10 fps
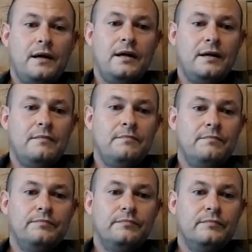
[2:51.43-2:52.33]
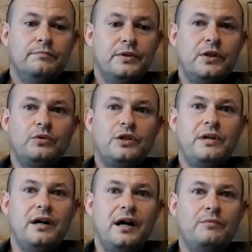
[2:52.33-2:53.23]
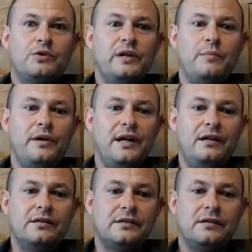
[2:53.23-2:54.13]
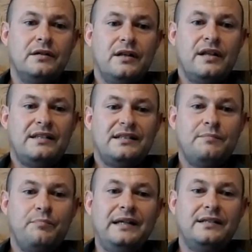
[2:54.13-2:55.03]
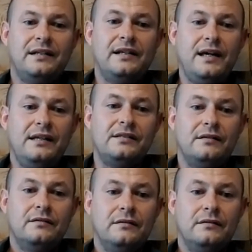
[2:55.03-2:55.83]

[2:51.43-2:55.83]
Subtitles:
But don't do any harm to anybody else. That's basically it.